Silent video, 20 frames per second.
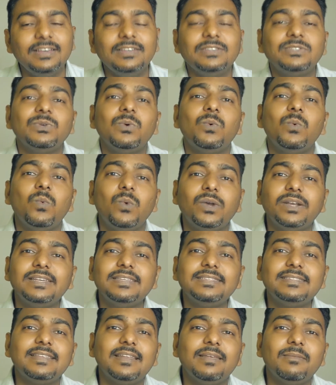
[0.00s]
So what
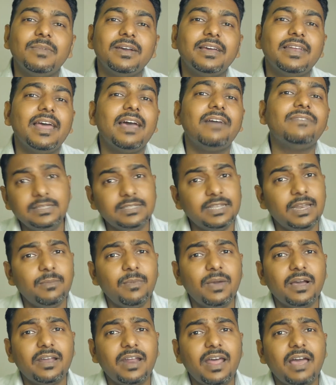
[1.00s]
is cinemagraph?
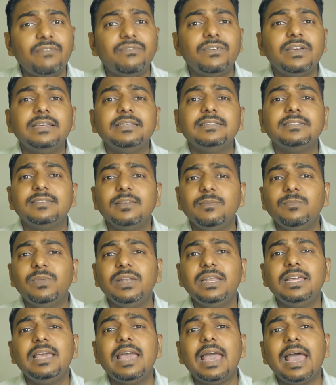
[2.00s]
Cinemagraph is
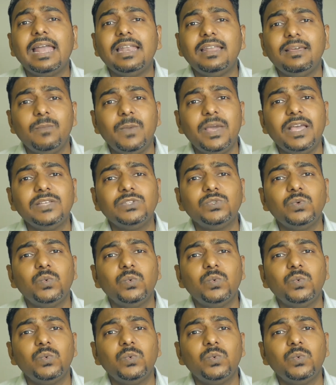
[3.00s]
simply an image